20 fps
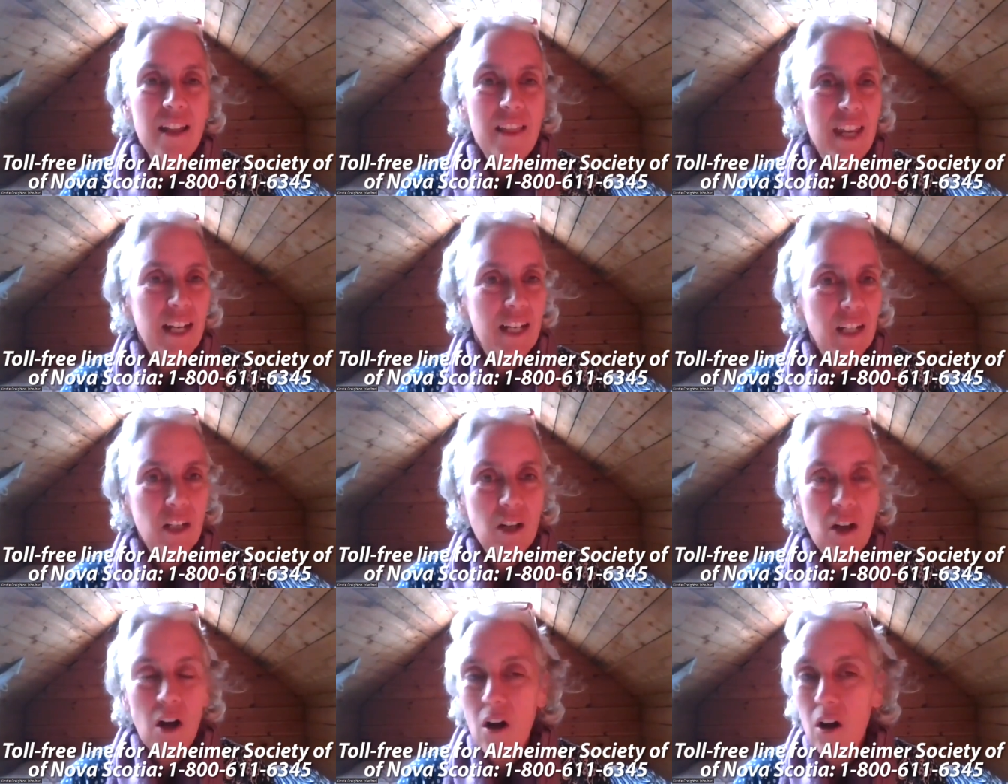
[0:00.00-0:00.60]
they
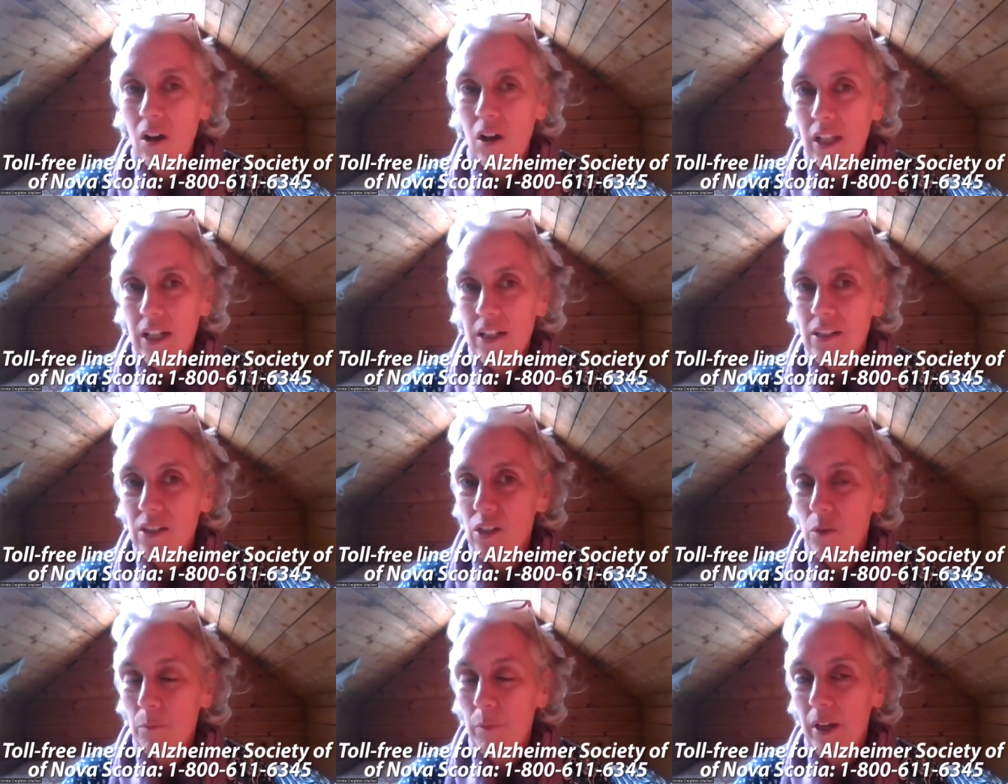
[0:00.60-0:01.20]
can call
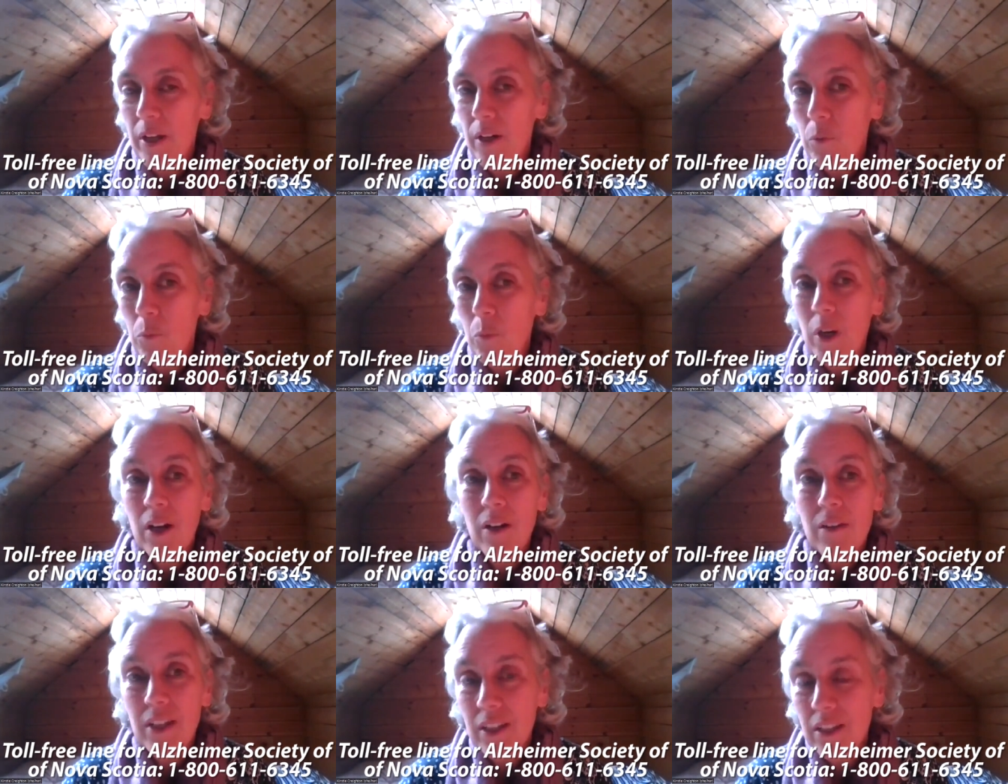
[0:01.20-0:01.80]
us no matter
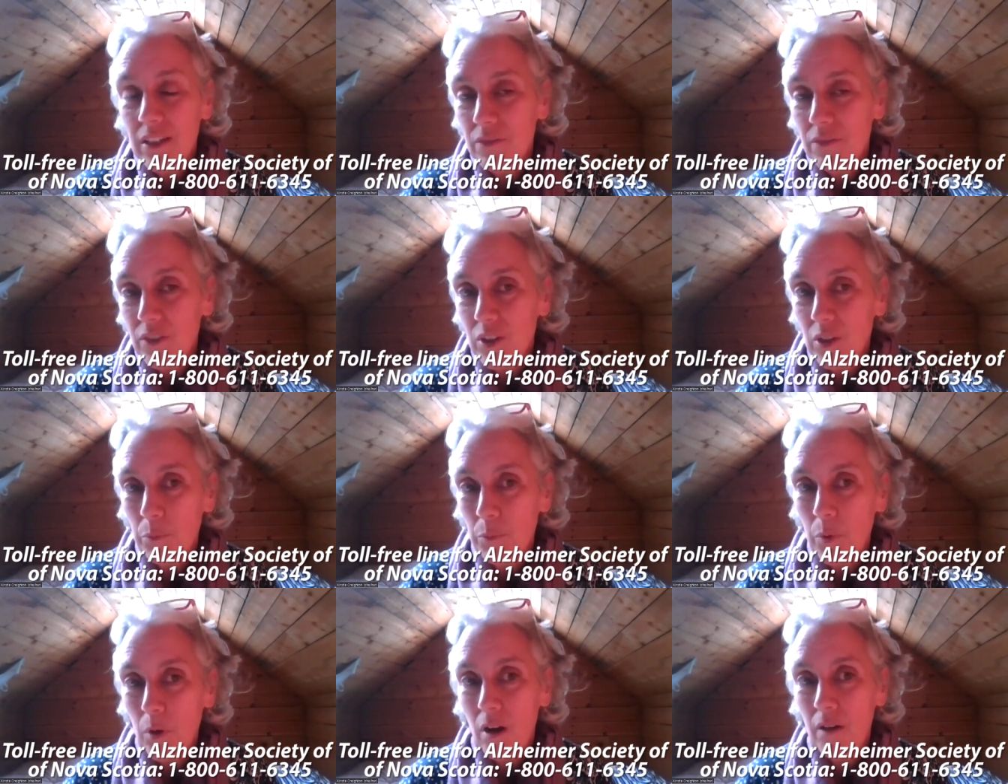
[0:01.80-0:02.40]
where they live in
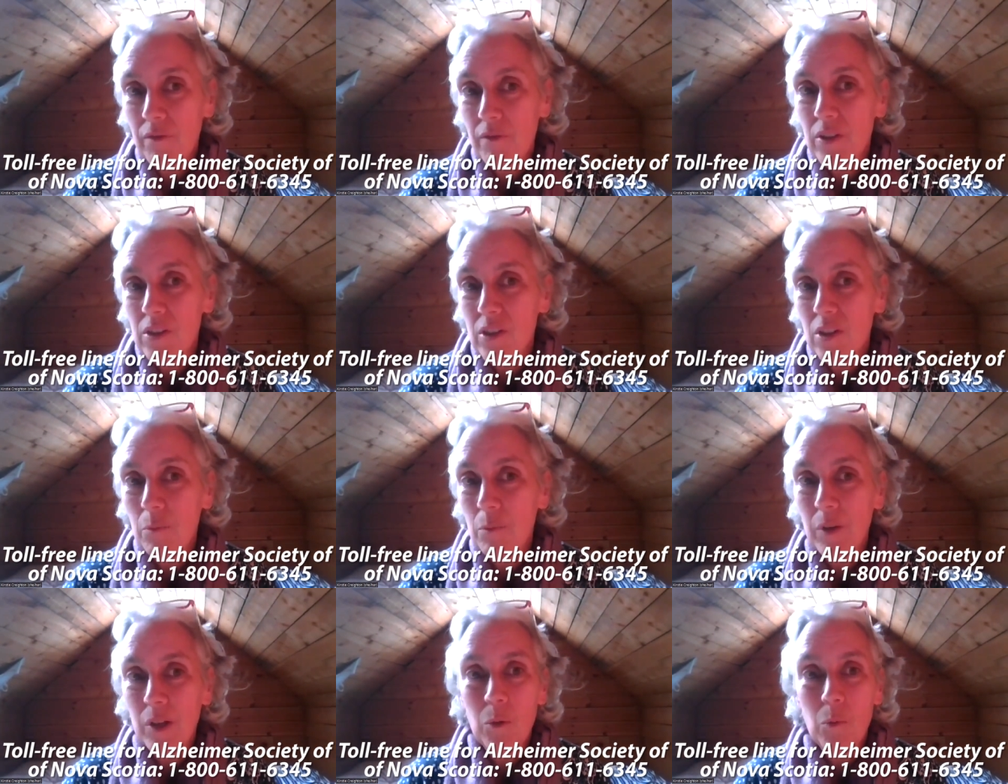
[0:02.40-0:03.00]
the province,
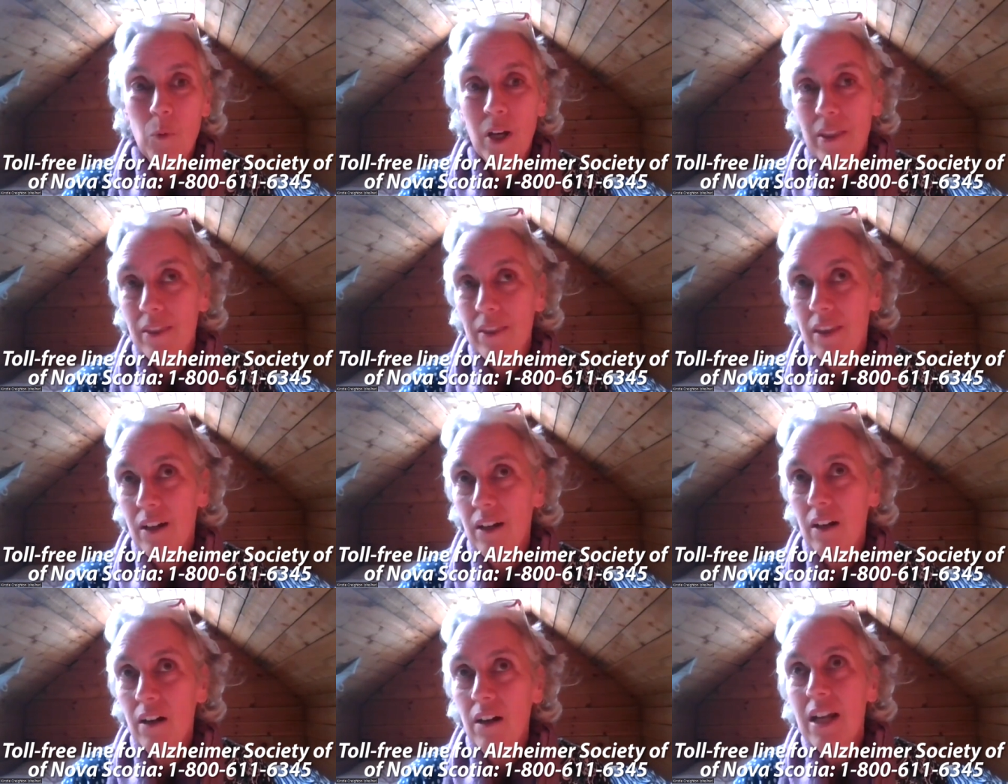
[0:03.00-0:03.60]
no matter what
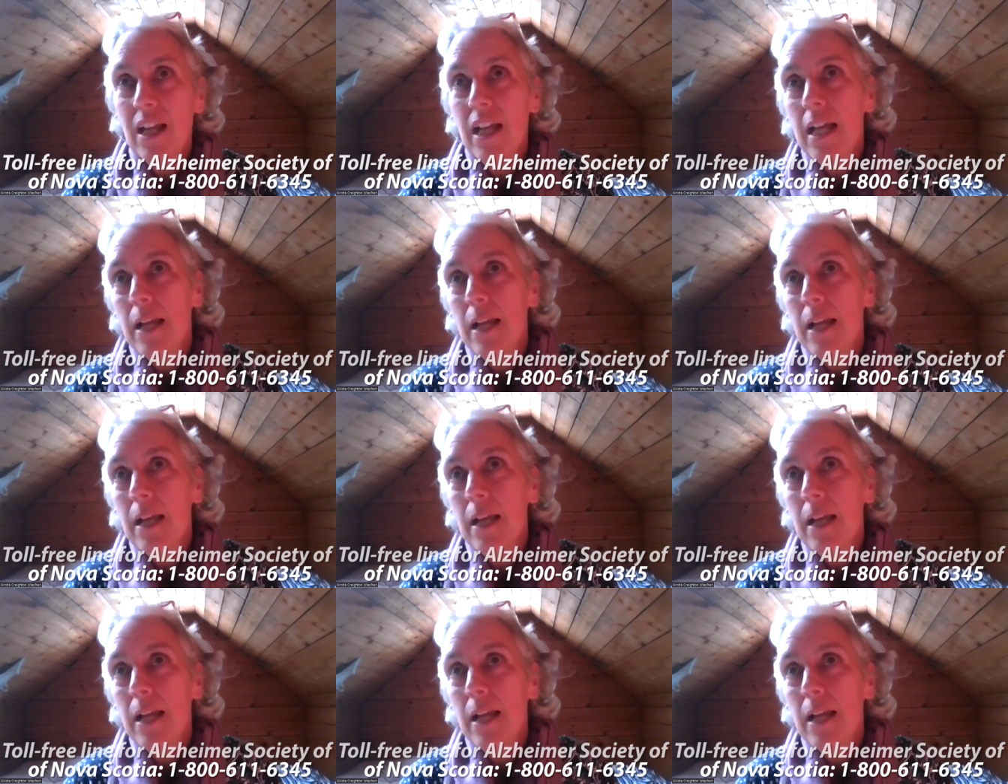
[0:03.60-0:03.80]
their